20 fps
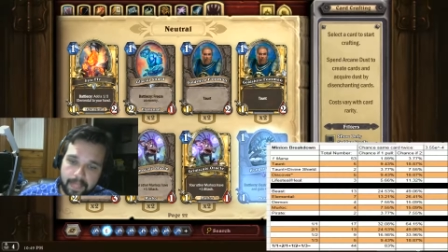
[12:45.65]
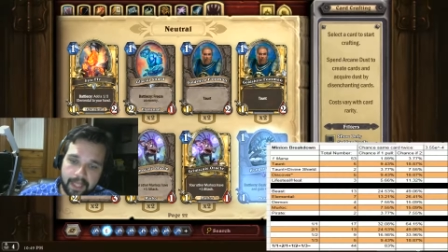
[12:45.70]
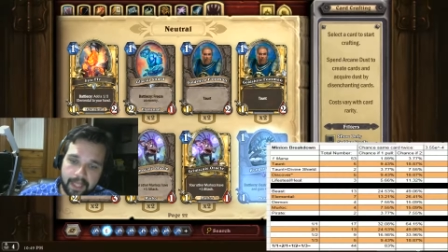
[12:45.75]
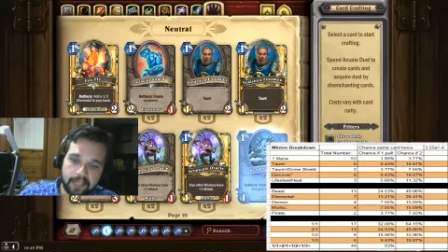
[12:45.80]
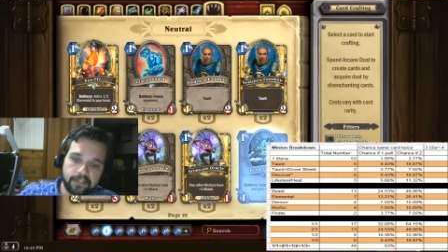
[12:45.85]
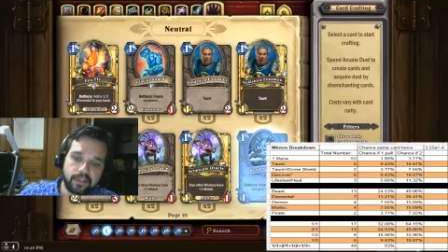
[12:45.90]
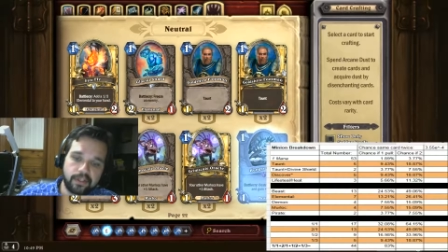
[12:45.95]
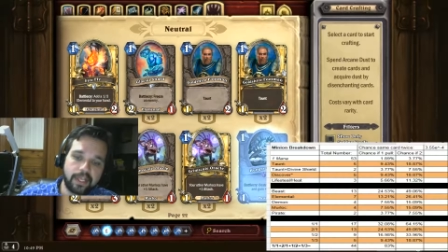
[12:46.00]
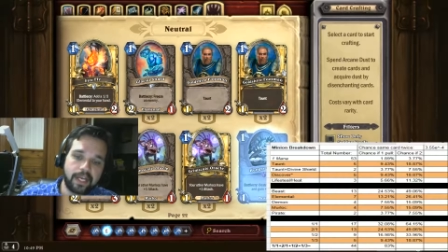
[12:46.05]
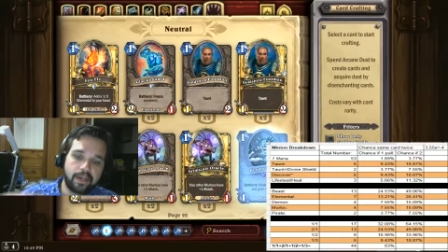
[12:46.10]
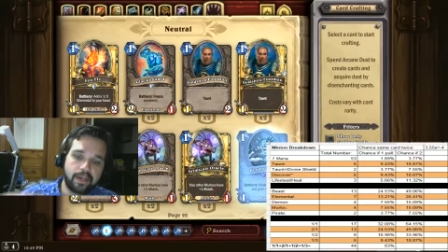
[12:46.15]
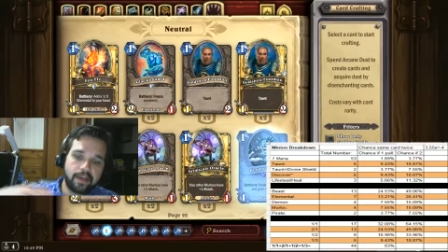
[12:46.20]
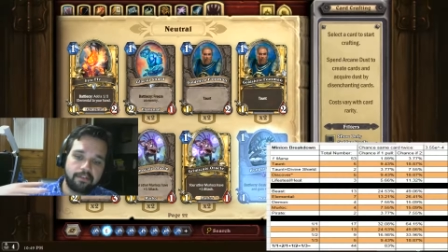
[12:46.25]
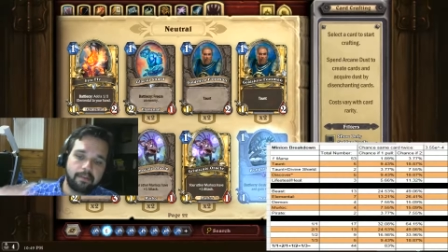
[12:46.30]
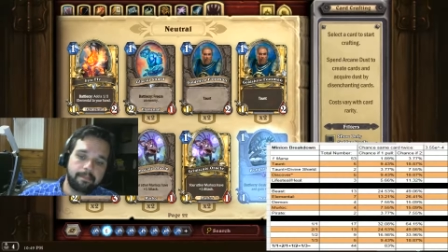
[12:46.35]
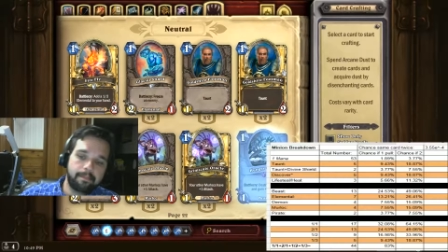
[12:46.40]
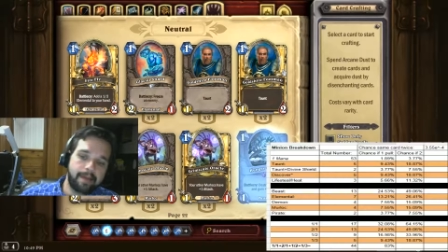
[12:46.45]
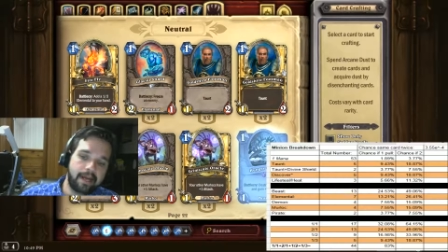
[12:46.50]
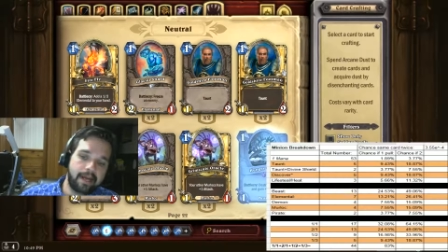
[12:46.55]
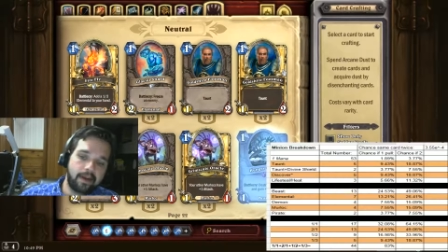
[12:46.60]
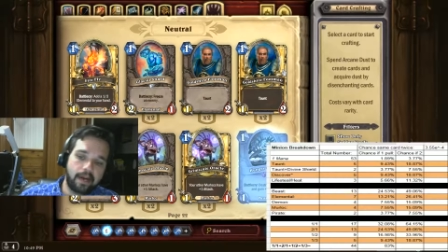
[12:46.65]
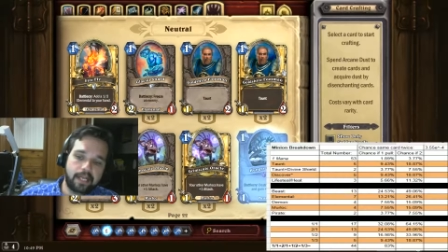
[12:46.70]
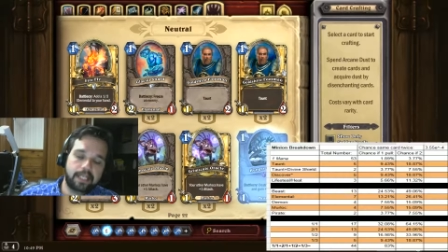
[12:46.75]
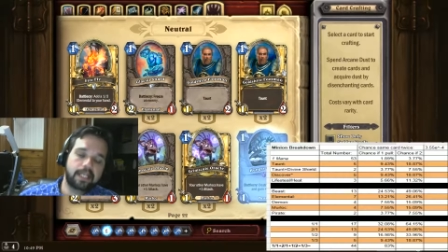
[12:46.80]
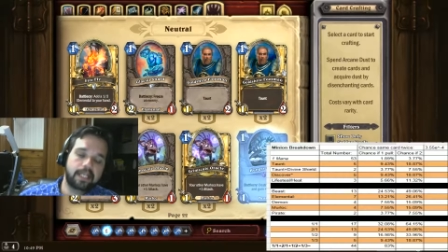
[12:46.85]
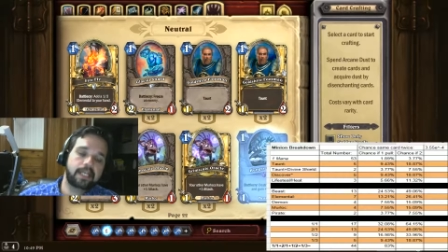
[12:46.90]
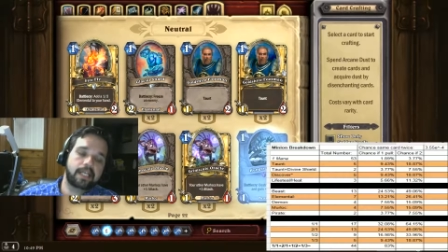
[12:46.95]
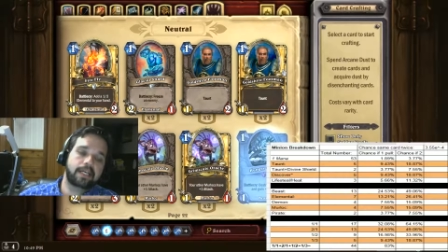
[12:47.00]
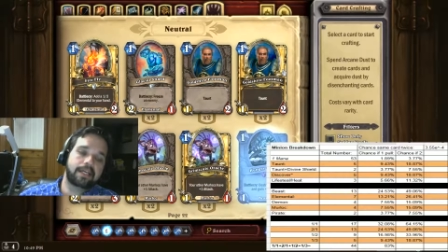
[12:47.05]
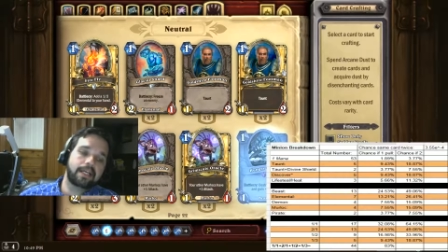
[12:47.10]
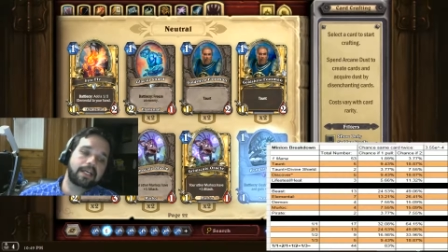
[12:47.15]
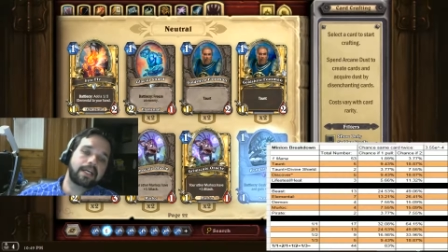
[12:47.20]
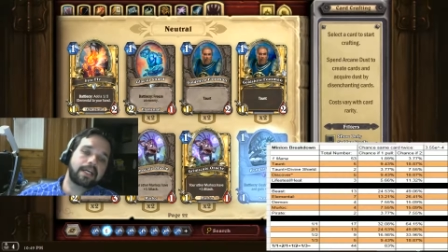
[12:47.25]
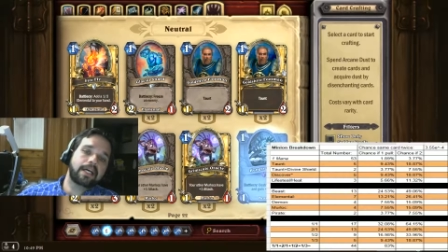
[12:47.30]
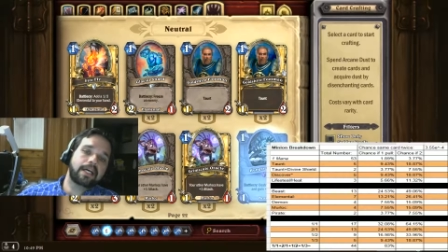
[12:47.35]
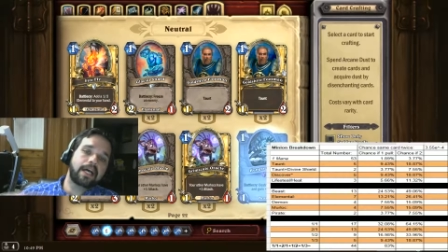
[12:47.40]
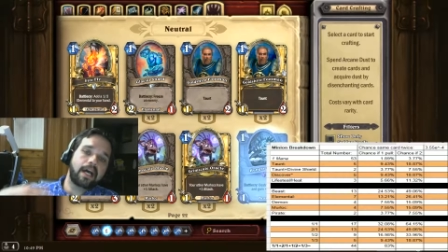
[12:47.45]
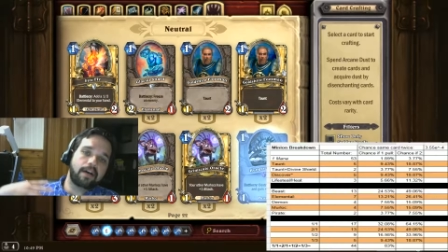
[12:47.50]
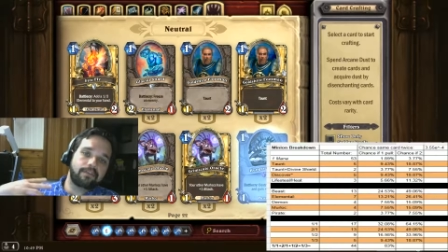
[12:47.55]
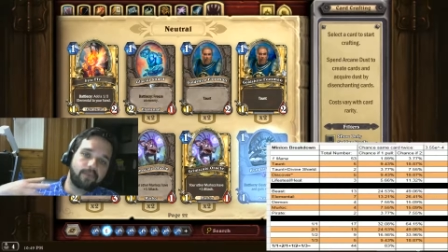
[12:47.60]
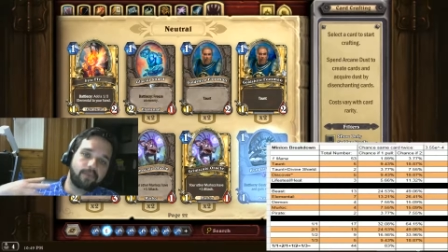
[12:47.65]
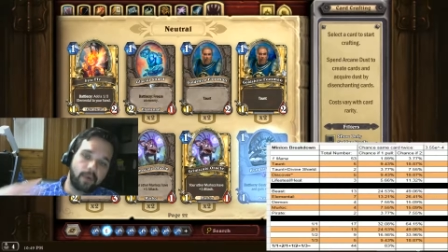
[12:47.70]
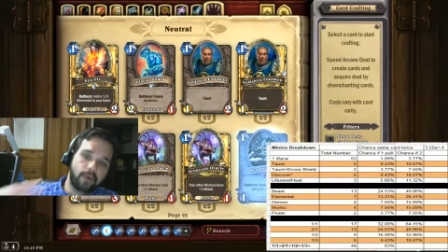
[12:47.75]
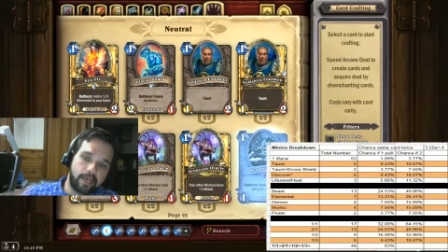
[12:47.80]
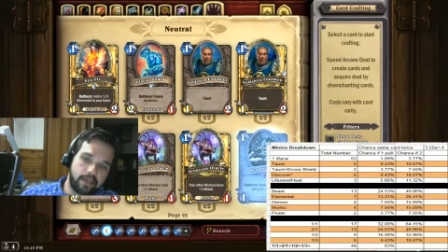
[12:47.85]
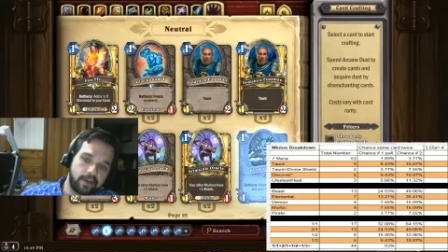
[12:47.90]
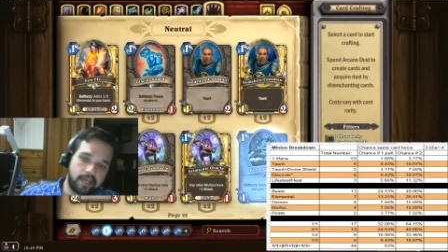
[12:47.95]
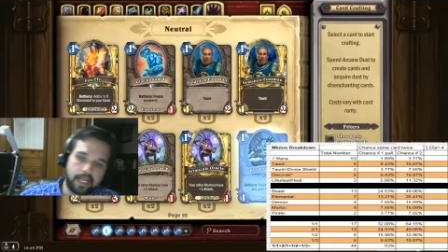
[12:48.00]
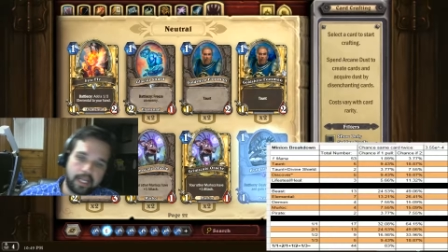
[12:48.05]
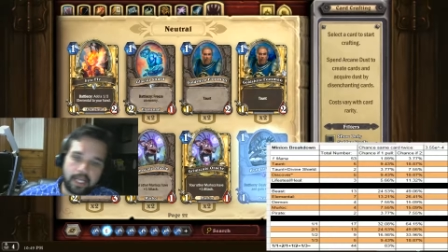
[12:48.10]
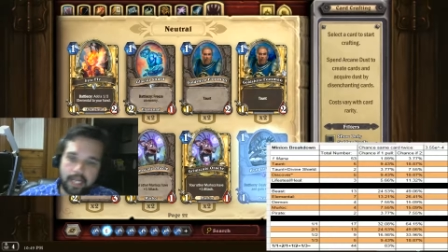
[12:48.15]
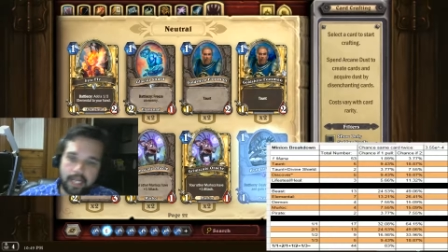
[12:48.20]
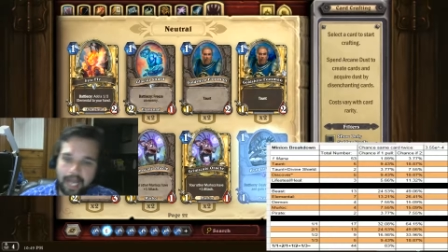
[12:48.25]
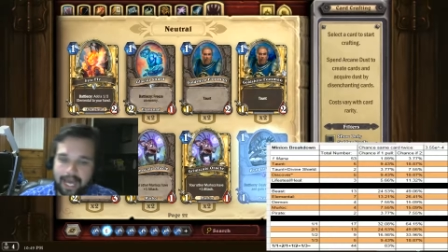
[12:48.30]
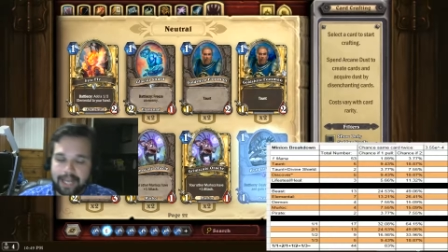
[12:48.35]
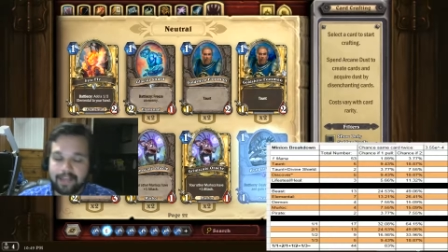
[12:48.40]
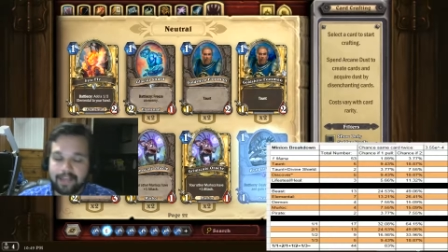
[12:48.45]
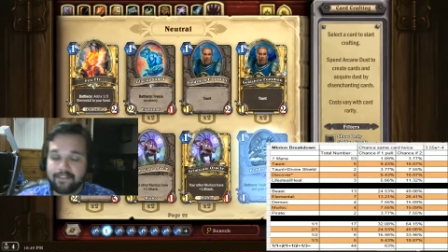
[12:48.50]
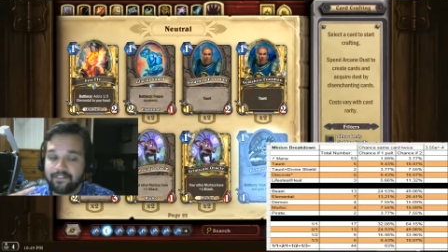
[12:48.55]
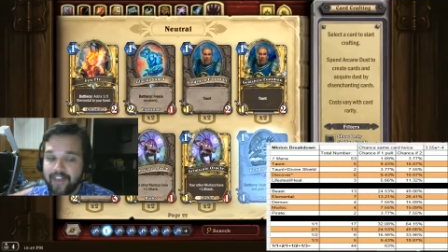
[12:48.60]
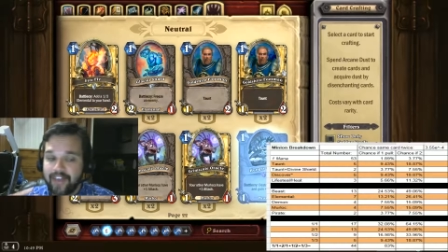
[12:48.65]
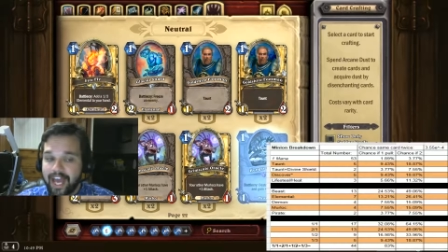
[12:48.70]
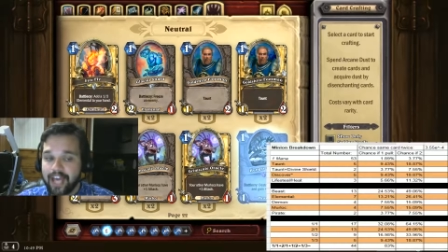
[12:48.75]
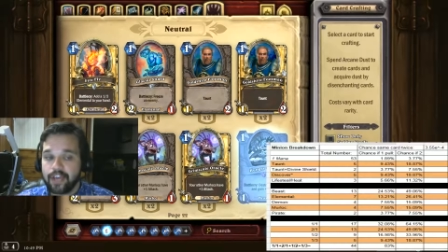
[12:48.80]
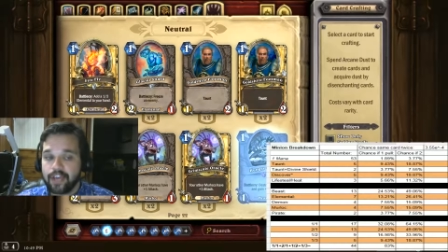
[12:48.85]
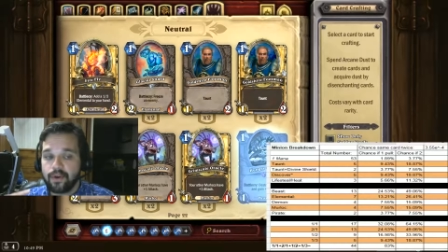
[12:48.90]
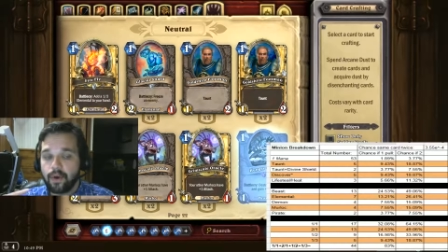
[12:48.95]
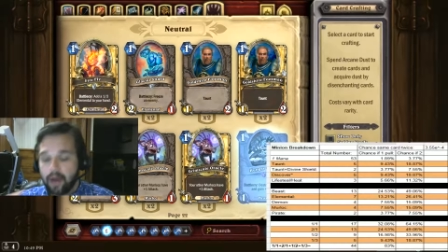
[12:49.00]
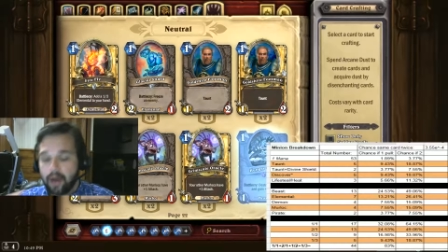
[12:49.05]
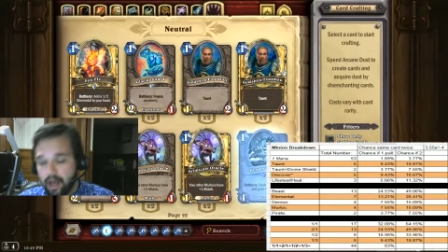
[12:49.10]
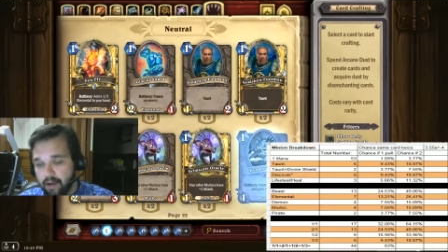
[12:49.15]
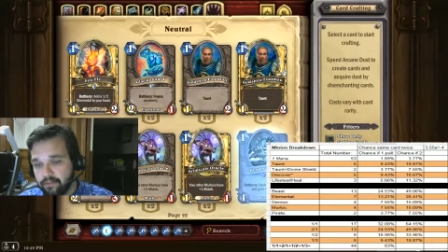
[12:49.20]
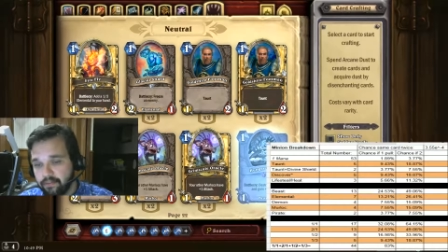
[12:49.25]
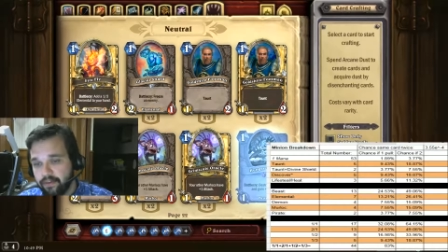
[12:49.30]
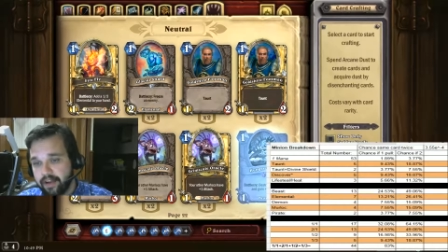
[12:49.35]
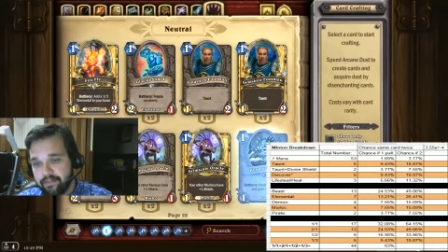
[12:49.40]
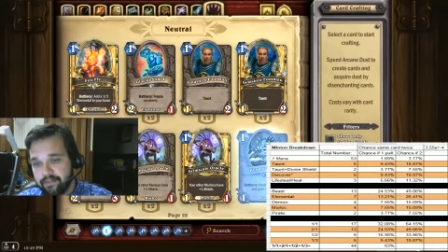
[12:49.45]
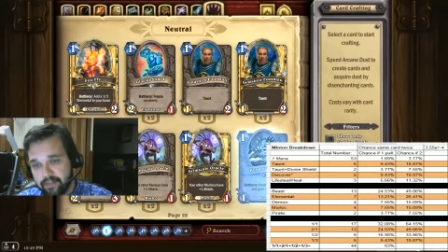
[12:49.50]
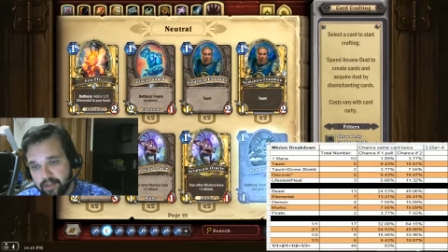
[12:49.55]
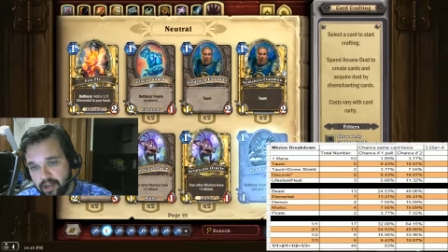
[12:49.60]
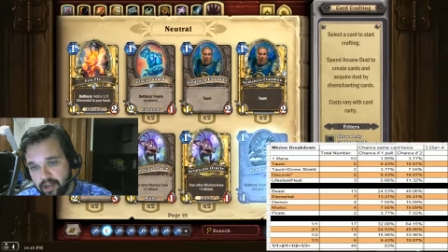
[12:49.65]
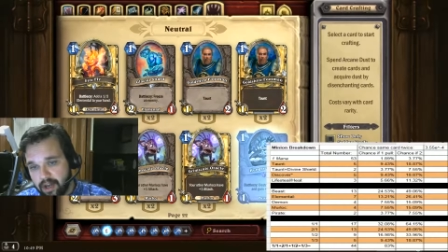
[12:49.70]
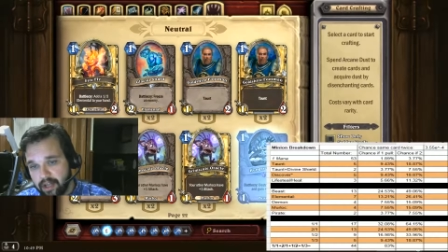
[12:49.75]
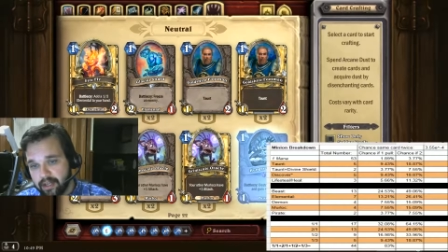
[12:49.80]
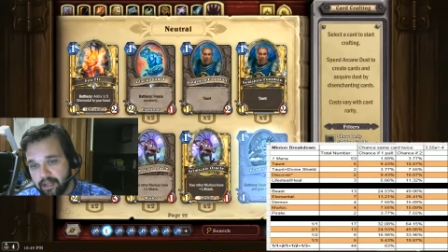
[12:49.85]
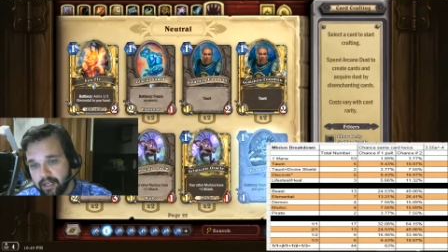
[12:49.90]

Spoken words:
so that you have a better idea of what you're getting out of the value of Ravencaller.